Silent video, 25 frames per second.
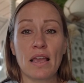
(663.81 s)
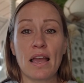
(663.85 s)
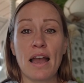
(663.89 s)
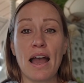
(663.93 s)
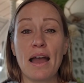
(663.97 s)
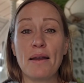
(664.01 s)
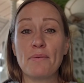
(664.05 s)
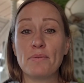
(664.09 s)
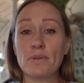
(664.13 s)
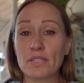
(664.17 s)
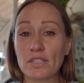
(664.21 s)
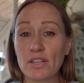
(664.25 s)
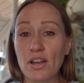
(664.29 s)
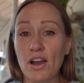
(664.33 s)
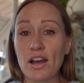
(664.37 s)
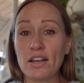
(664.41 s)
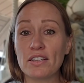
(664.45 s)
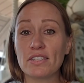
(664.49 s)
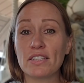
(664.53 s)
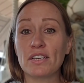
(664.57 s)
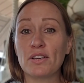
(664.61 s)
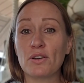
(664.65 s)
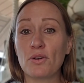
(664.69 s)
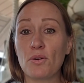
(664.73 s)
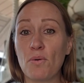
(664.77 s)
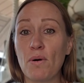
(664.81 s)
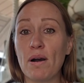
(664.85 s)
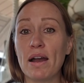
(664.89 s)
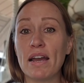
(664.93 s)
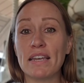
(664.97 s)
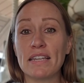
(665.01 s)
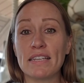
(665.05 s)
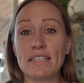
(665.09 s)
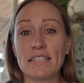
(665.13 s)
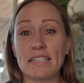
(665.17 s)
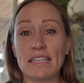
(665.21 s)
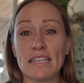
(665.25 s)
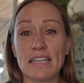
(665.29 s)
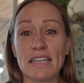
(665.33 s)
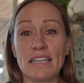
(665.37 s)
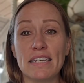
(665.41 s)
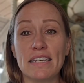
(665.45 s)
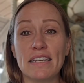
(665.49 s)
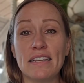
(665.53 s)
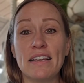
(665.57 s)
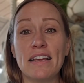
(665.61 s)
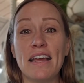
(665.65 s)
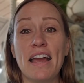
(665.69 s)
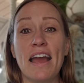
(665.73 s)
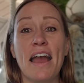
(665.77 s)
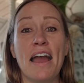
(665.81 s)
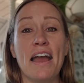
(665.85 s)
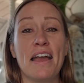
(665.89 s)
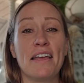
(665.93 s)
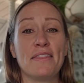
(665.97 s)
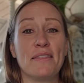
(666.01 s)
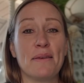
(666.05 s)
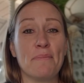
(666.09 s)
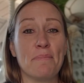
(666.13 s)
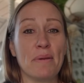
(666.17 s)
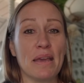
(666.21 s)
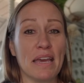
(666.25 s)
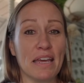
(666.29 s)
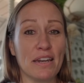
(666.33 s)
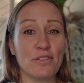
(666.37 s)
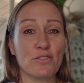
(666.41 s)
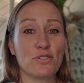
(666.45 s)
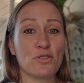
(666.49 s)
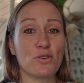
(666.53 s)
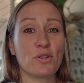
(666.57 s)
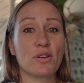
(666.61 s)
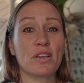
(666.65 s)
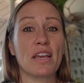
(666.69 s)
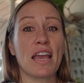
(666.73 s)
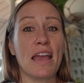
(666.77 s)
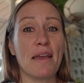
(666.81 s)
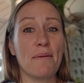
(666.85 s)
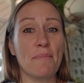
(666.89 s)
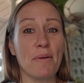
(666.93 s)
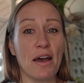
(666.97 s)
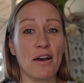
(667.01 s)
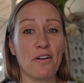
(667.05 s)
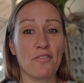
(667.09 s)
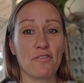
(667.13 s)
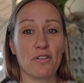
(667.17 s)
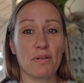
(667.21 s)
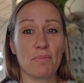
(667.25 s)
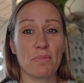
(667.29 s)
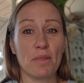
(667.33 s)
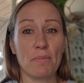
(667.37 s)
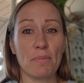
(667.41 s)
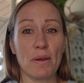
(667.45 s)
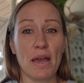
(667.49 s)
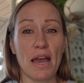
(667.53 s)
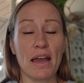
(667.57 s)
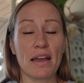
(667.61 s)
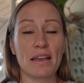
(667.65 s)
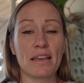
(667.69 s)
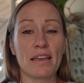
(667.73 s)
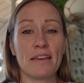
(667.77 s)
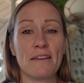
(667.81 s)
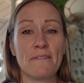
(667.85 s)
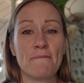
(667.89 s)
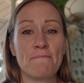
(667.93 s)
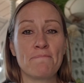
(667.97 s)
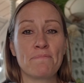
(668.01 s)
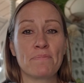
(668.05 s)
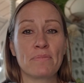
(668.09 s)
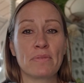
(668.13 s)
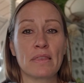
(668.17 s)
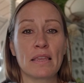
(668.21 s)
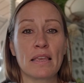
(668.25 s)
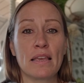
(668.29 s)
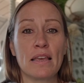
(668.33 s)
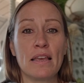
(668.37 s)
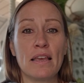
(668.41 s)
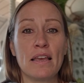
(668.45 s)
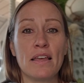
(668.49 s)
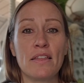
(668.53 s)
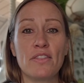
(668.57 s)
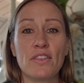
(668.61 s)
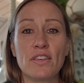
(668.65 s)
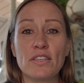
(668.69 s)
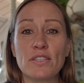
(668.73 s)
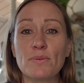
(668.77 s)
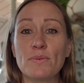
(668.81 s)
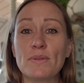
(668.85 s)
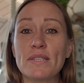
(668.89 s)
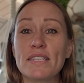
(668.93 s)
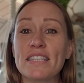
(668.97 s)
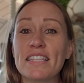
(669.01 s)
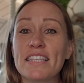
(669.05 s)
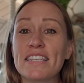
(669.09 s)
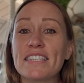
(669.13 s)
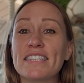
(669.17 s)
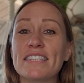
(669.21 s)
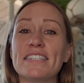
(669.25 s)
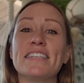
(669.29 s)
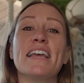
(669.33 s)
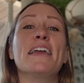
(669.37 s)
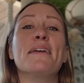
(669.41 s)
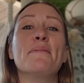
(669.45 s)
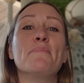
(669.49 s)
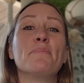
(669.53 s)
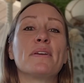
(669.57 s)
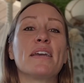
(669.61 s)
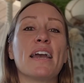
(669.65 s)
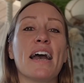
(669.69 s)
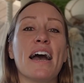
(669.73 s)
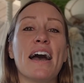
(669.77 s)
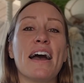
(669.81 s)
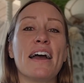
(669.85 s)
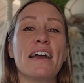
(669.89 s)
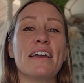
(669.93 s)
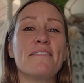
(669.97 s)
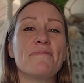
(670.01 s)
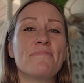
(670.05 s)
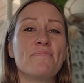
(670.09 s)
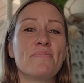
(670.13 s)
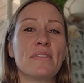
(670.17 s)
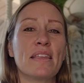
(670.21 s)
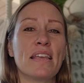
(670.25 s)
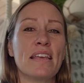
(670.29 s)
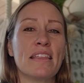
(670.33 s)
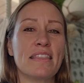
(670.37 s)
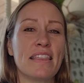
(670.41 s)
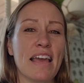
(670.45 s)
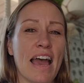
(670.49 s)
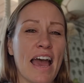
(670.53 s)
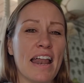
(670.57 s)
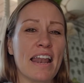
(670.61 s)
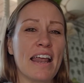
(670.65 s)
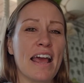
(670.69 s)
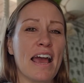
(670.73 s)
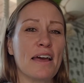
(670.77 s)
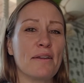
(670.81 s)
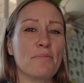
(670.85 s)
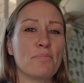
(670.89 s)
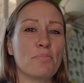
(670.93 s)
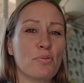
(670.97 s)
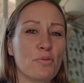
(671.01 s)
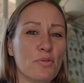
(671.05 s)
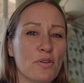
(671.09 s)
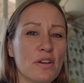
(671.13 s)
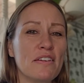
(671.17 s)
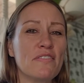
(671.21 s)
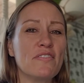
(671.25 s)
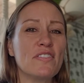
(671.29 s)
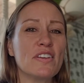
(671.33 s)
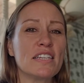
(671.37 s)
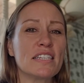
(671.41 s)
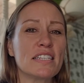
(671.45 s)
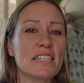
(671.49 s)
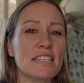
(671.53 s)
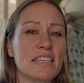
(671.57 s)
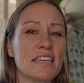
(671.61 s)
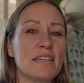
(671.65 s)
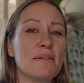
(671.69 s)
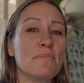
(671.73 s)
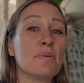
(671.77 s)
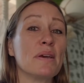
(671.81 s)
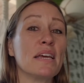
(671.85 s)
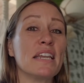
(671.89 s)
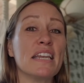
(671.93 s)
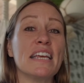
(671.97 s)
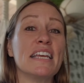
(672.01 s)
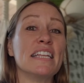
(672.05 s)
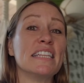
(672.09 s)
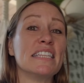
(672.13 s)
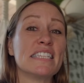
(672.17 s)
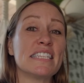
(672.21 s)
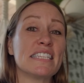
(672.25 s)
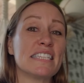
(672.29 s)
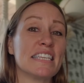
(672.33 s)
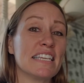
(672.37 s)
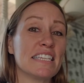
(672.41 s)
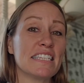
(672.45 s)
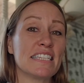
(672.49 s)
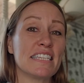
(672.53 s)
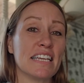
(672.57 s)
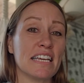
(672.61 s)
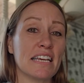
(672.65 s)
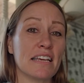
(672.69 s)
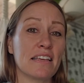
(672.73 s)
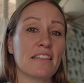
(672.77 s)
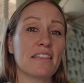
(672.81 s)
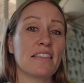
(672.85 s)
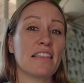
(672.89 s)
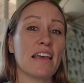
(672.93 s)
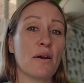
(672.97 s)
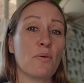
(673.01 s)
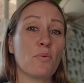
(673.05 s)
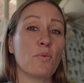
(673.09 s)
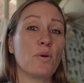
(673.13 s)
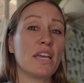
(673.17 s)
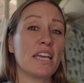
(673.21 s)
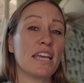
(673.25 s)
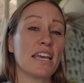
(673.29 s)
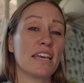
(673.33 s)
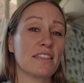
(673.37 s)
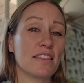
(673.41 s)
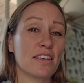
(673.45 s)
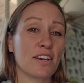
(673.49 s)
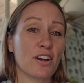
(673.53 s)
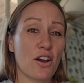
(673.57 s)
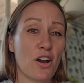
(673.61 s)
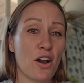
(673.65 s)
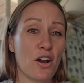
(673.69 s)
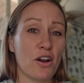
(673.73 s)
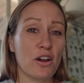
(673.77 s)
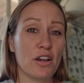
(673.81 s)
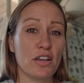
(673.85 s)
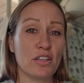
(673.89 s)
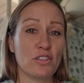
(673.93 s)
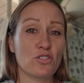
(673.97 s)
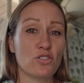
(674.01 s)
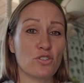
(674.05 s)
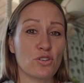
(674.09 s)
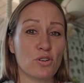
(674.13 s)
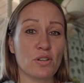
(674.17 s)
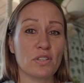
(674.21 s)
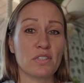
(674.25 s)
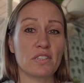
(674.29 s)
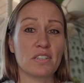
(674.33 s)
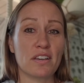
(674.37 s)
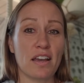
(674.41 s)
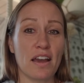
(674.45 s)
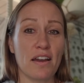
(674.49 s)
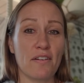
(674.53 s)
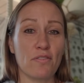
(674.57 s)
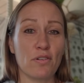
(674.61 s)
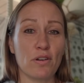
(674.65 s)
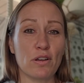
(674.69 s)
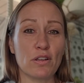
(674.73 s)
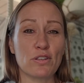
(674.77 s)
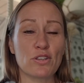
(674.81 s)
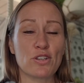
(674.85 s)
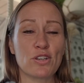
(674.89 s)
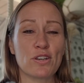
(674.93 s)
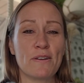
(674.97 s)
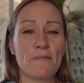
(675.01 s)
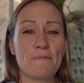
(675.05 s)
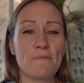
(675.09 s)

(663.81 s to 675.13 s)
I was causing quite a scene, and the manager came out from the back. This was the same guy that had previously been insisting that we get the car insurance coverage.